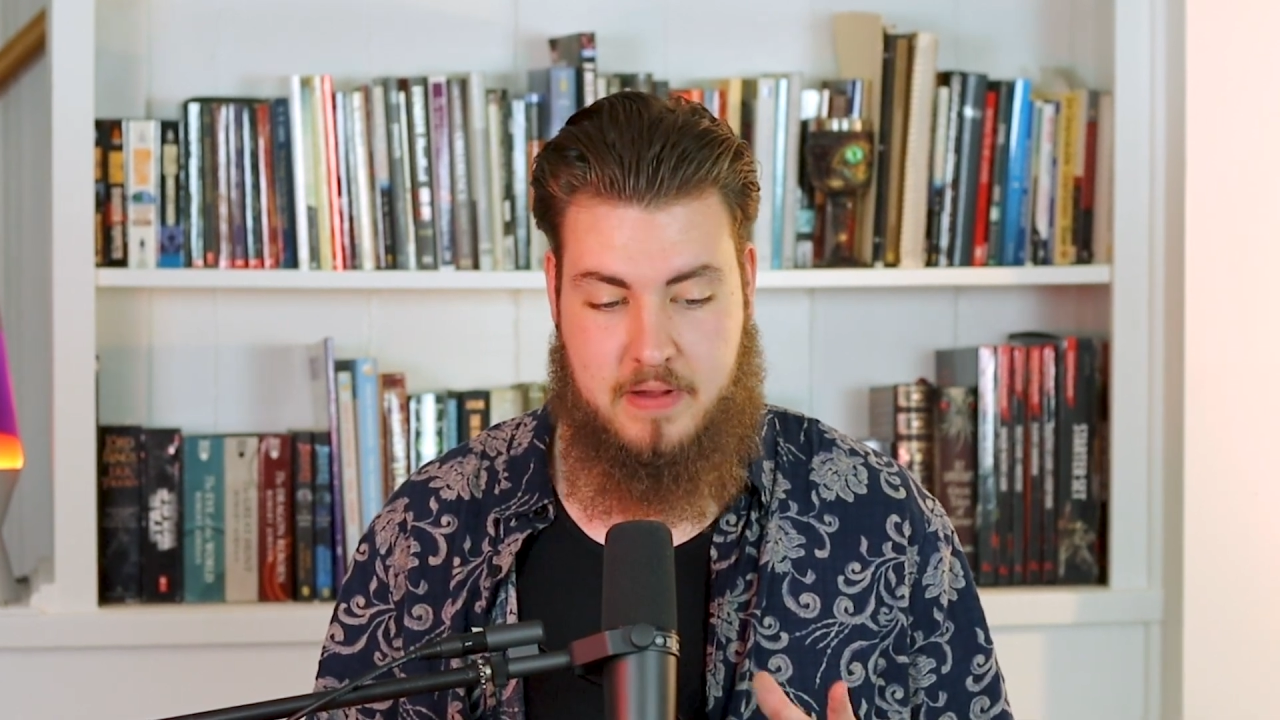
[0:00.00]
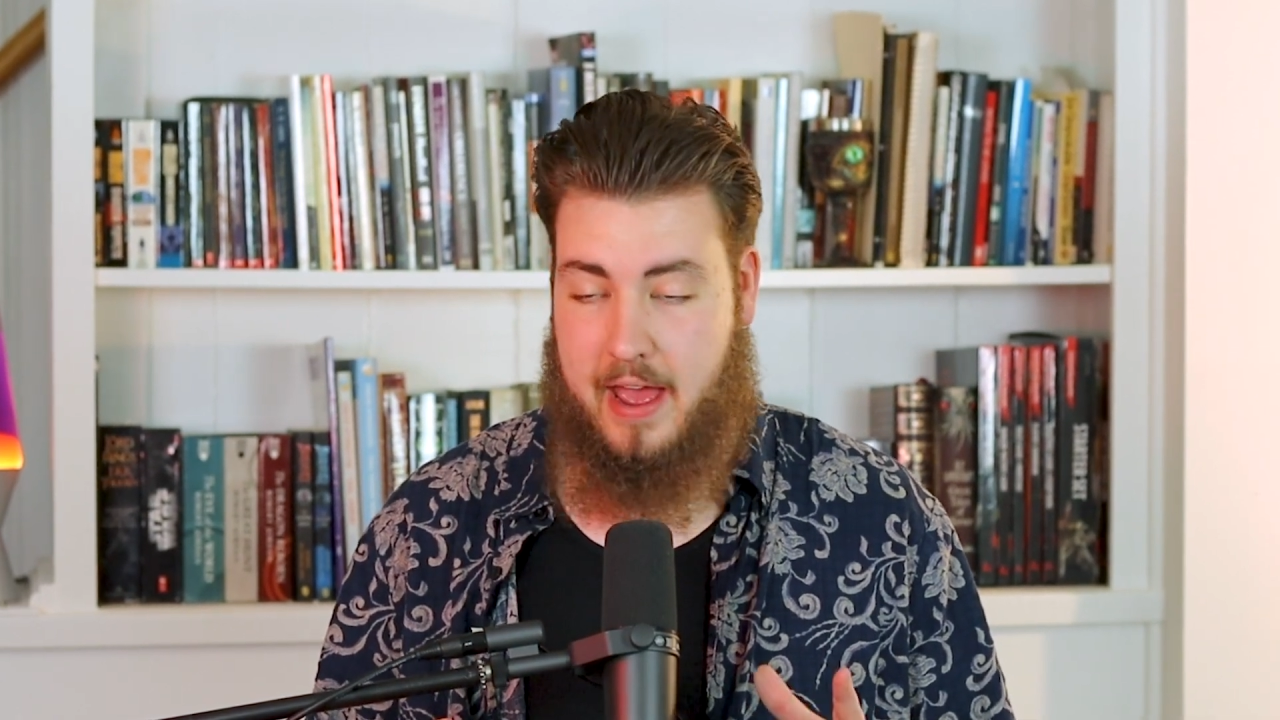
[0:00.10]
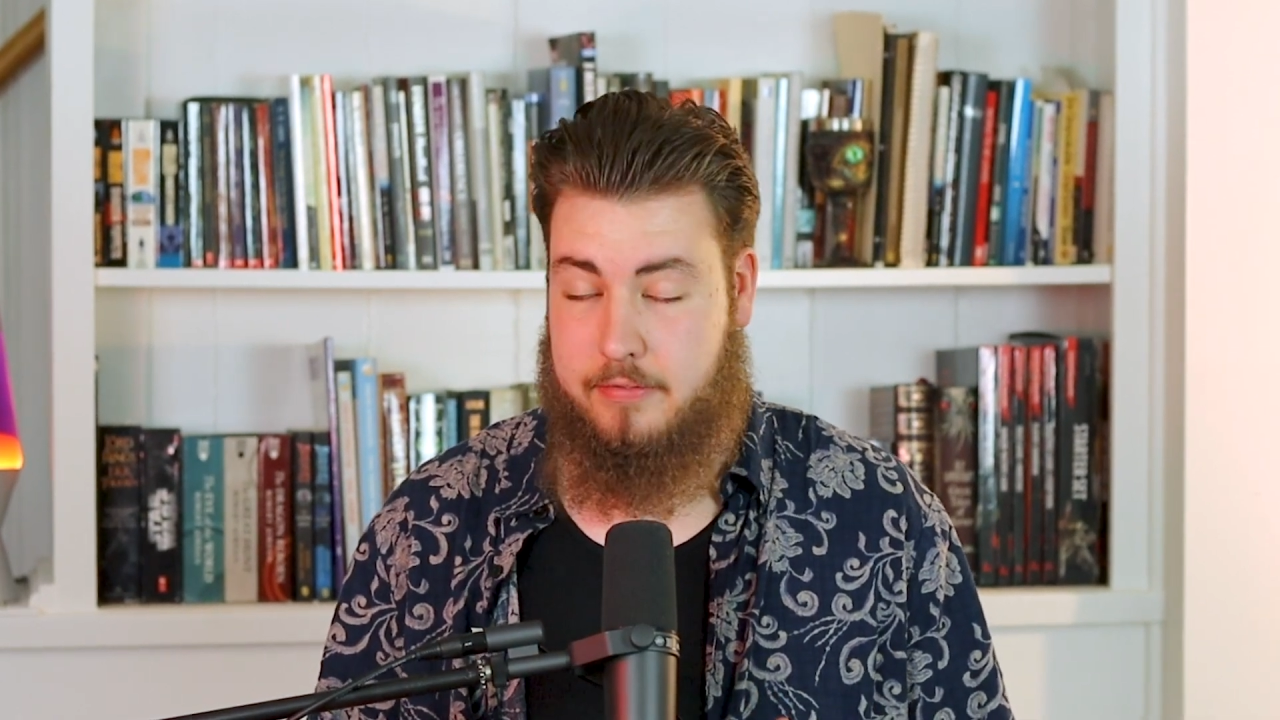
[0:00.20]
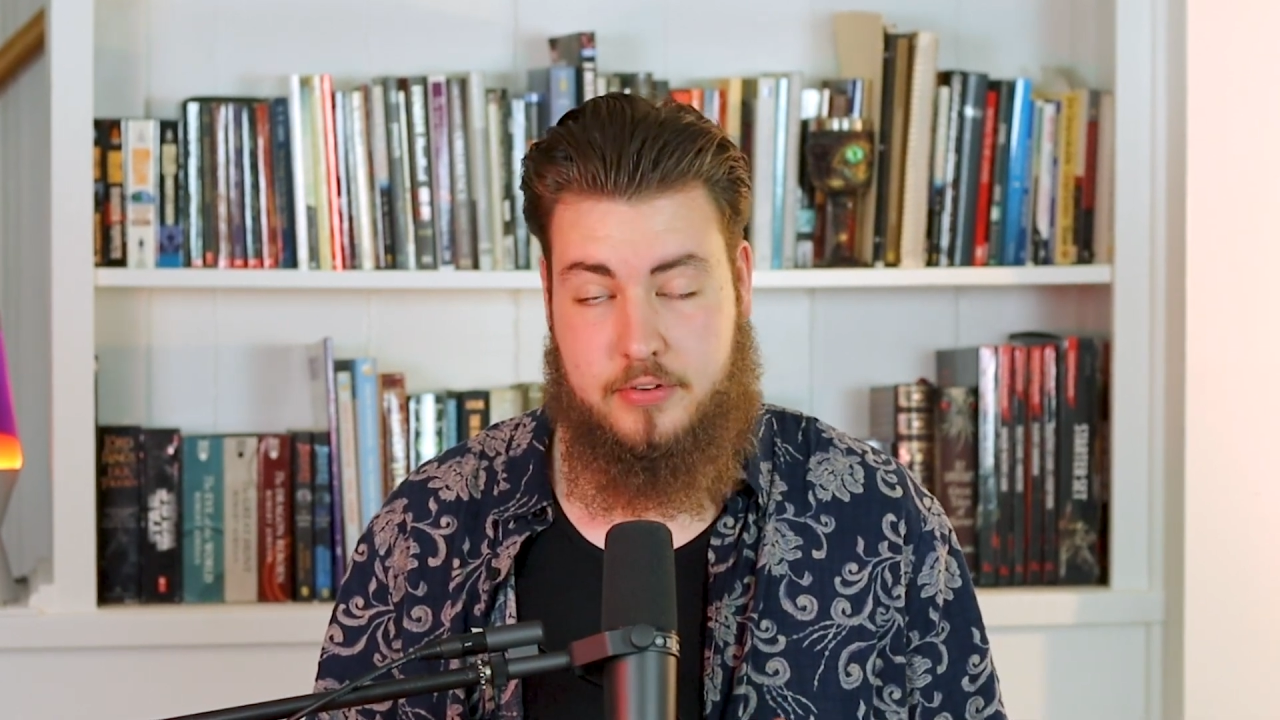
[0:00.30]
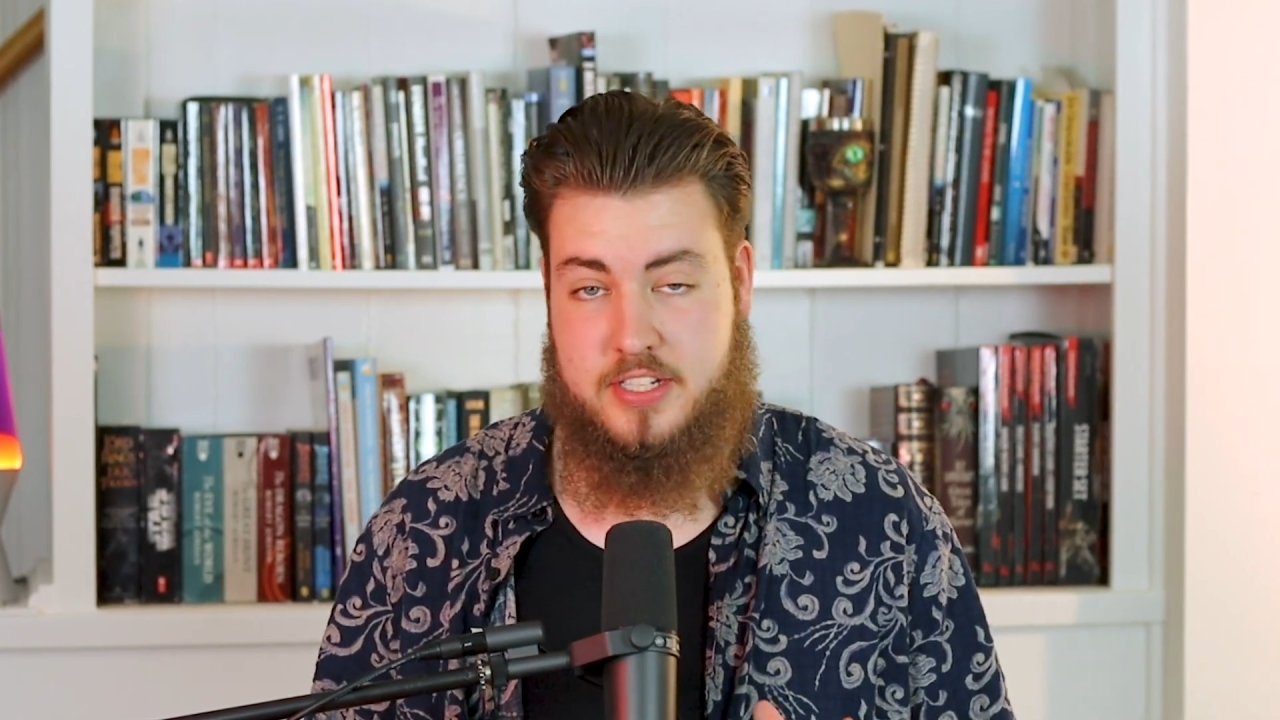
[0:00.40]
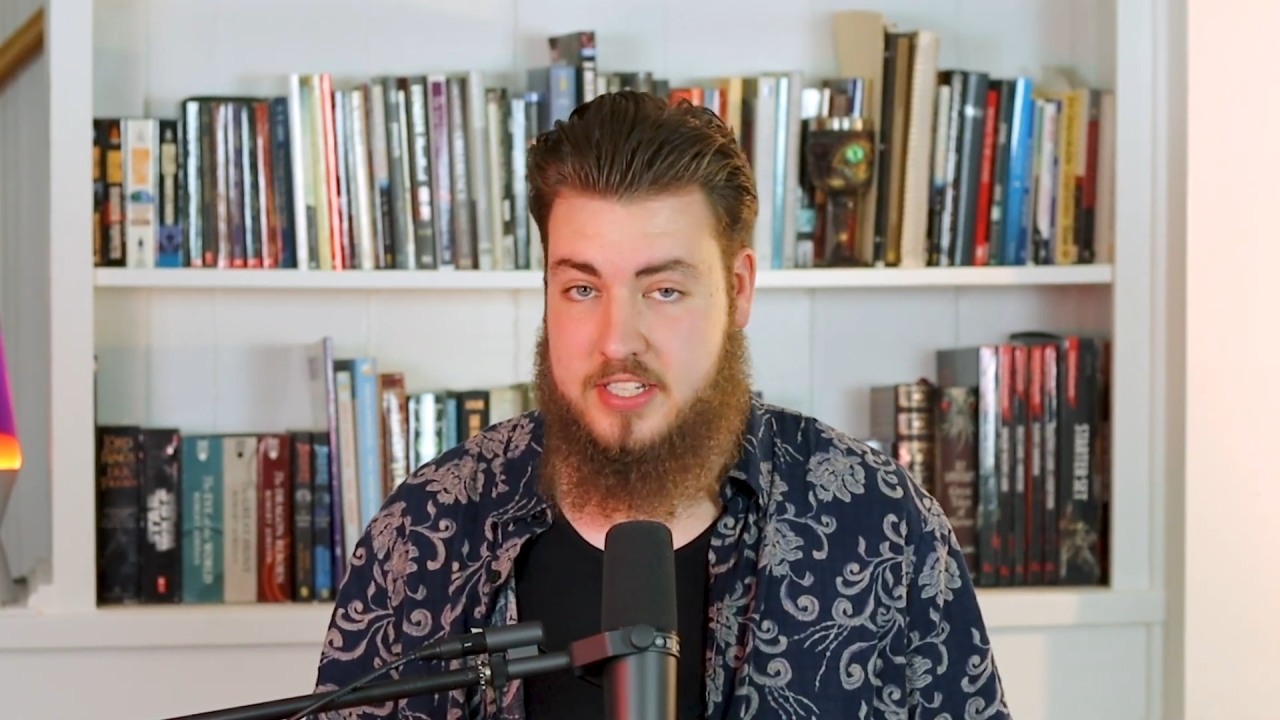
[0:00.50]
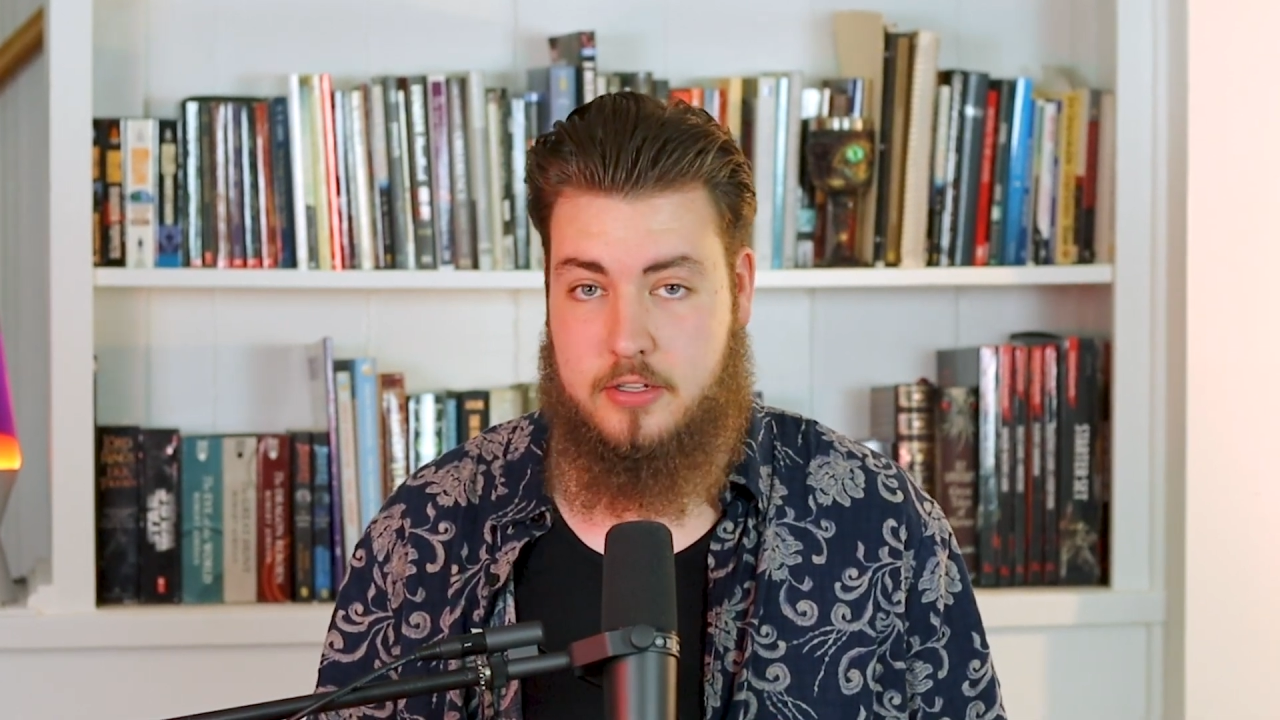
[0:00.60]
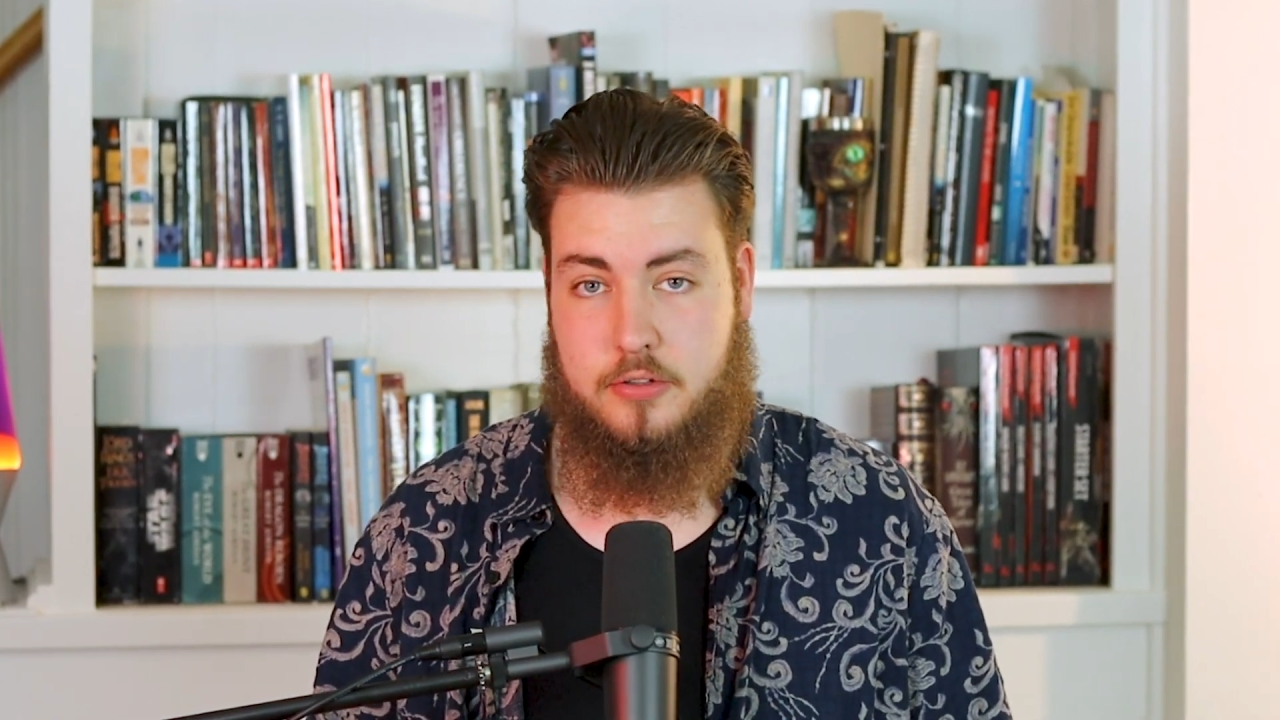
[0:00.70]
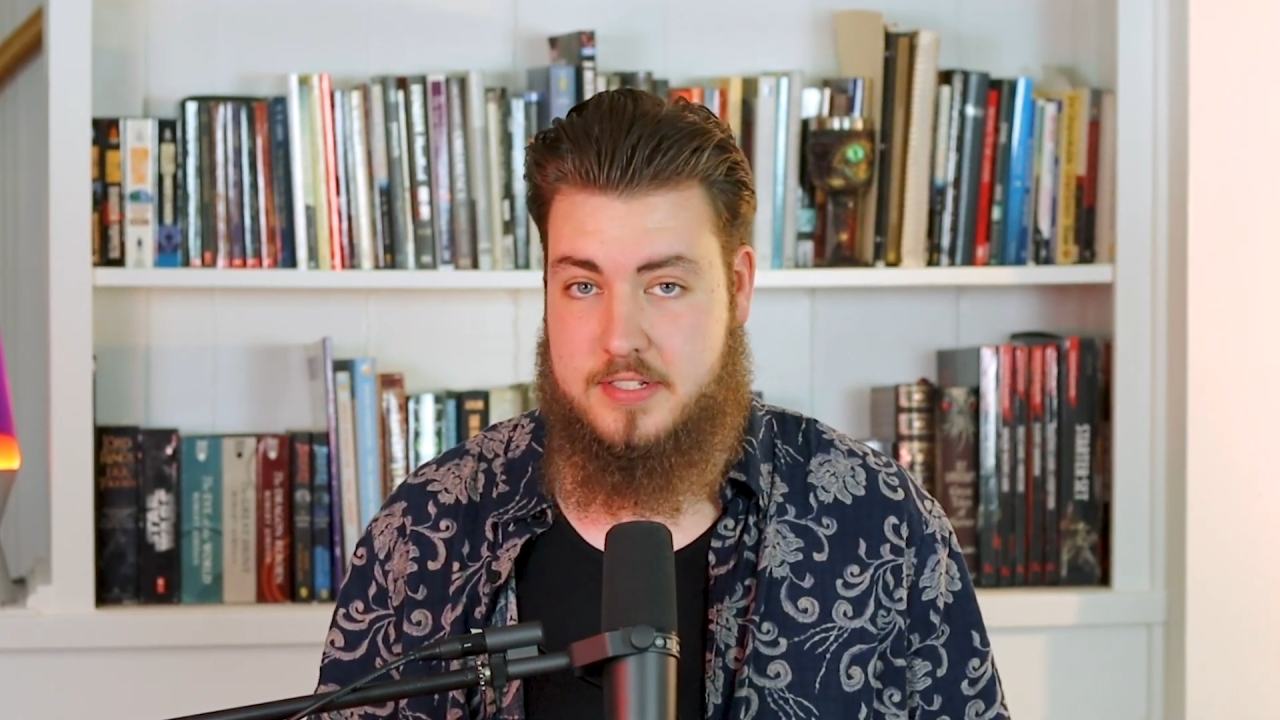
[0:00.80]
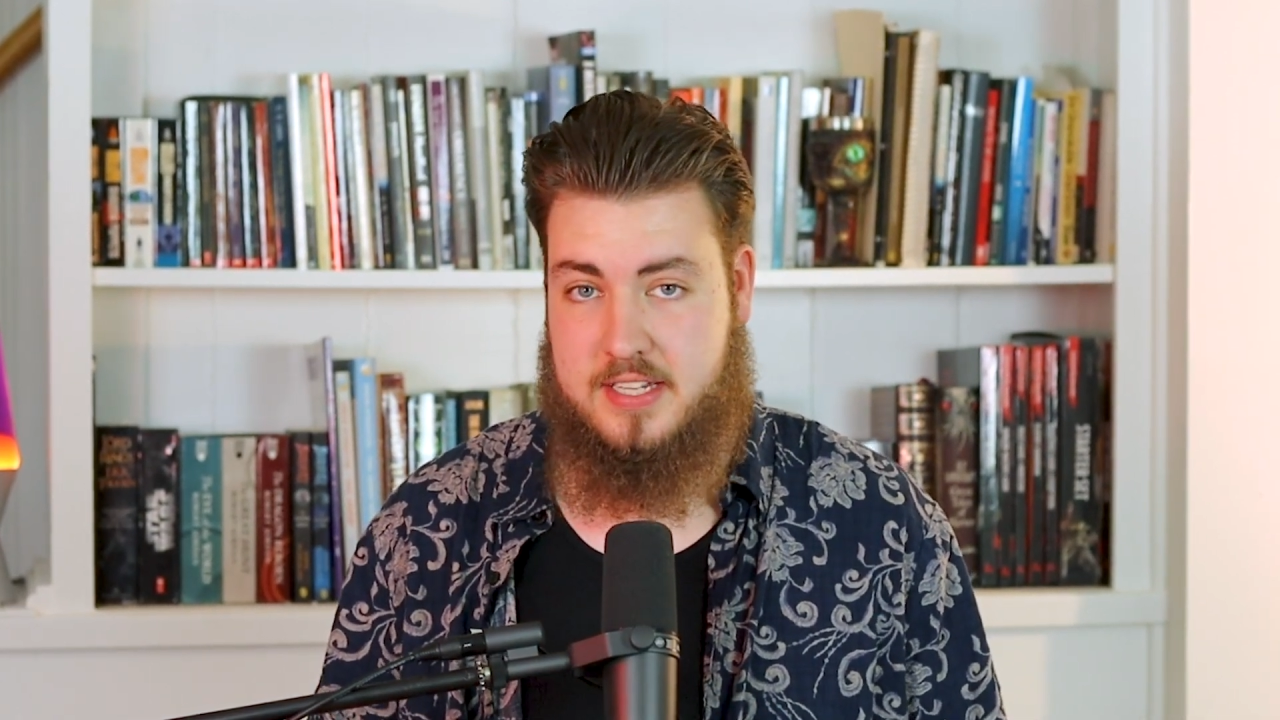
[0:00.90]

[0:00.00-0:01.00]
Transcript: every single